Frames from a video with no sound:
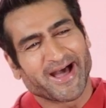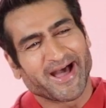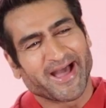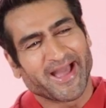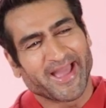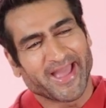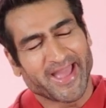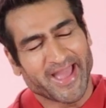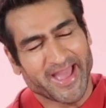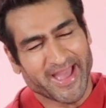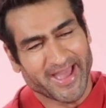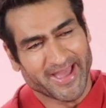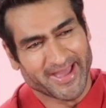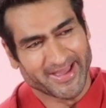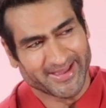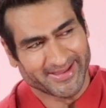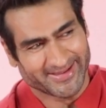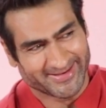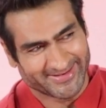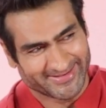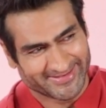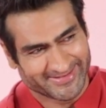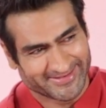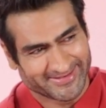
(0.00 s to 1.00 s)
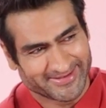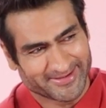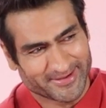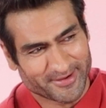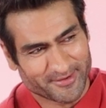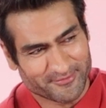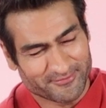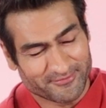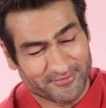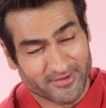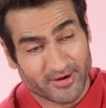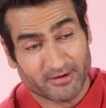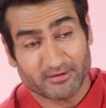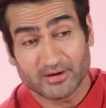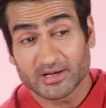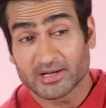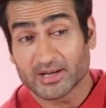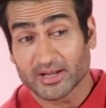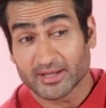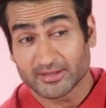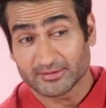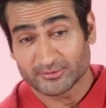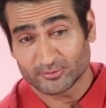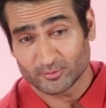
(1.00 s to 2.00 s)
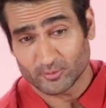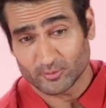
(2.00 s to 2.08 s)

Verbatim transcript: I had a very nice